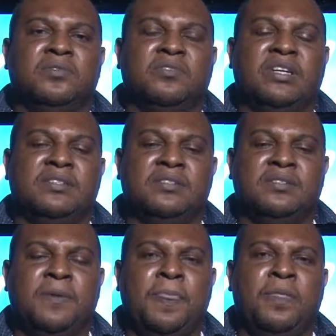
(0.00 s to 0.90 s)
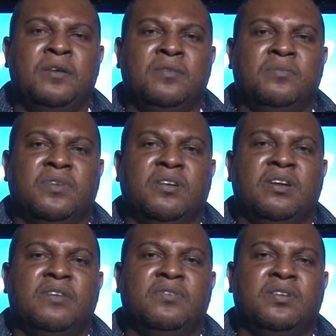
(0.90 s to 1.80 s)
Christ. But
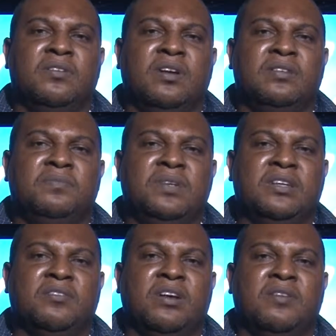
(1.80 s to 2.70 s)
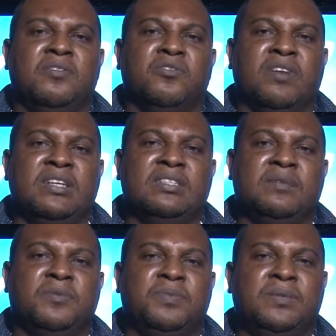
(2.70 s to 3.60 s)
however, not being around the right
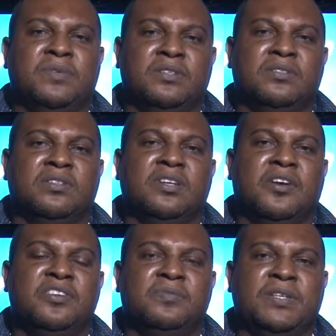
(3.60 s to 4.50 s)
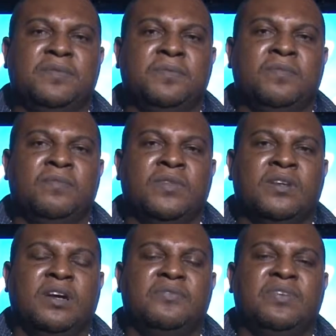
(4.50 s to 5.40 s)
type of people to encourage me,
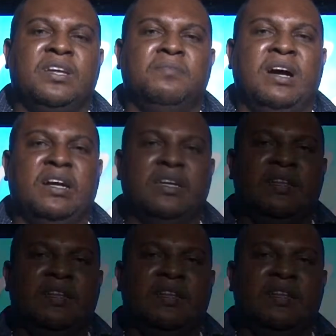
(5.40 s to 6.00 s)
I fell back